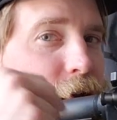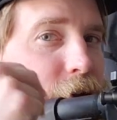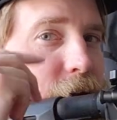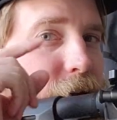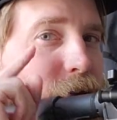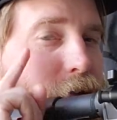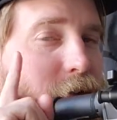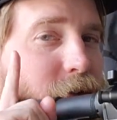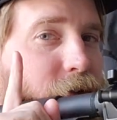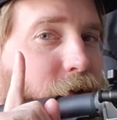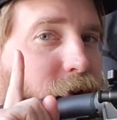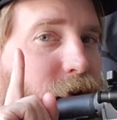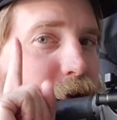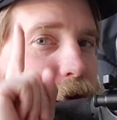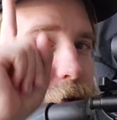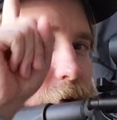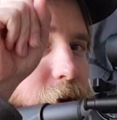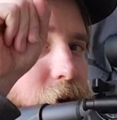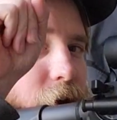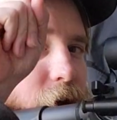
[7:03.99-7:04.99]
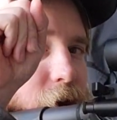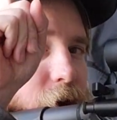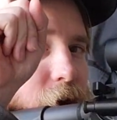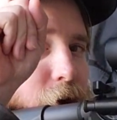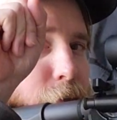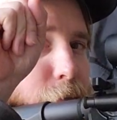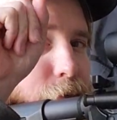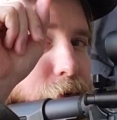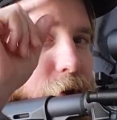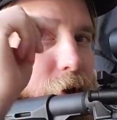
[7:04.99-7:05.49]
in addition to going
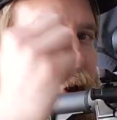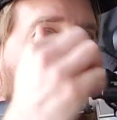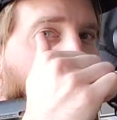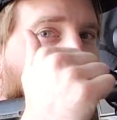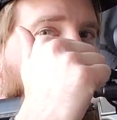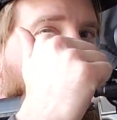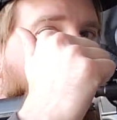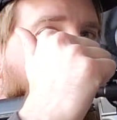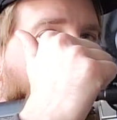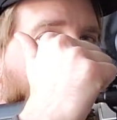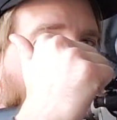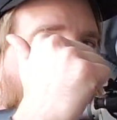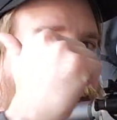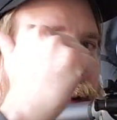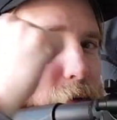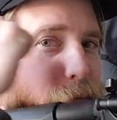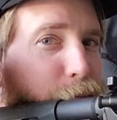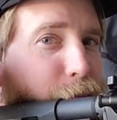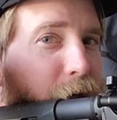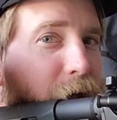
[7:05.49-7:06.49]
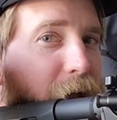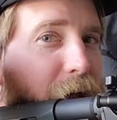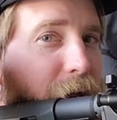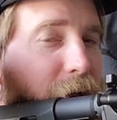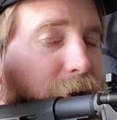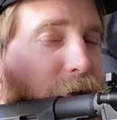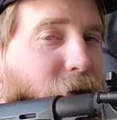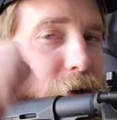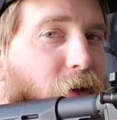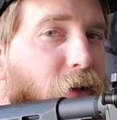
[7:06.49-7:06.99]
up, I think you're going
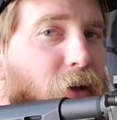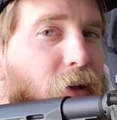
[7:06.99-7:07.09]
back.